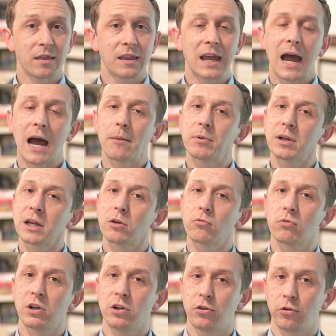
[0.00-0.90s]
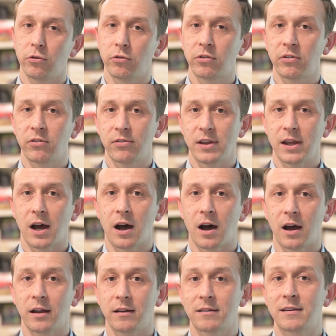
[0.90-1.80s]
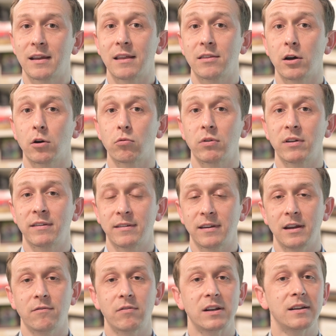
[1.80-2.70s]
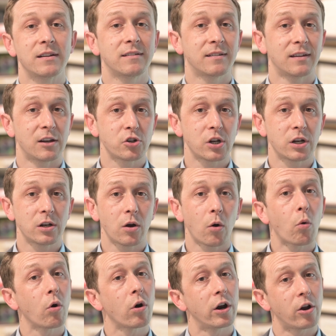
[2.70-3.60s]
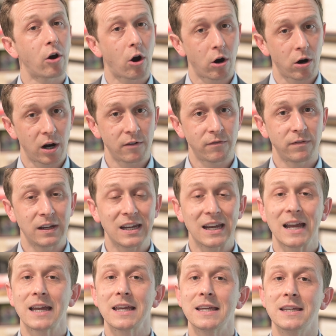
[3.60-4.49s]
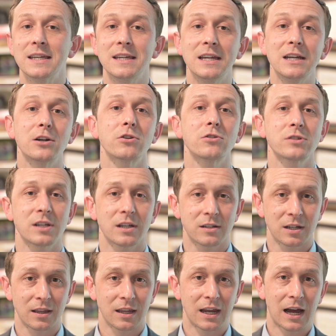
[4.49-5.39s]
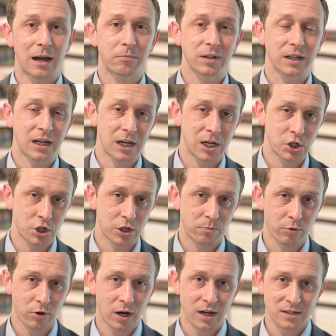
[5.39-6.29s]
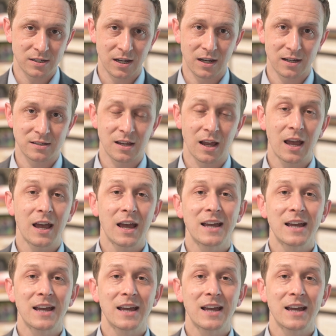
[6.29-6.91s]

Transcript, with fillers: the applicant reduces the odds that they'll receive a decision or an RFE years into the application process,